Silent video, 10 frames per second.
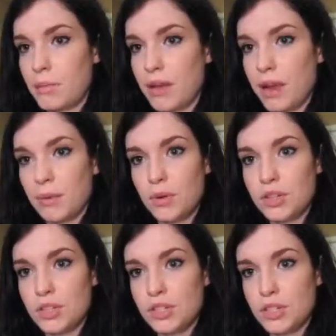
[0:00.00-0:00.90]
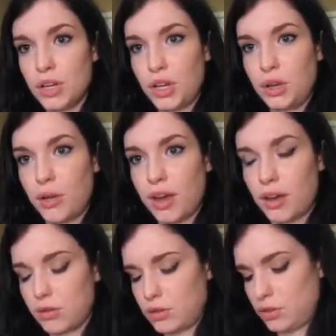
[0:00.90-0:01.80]
But I'm going to show you
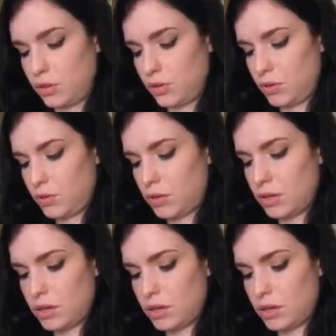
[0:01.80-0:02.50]
how to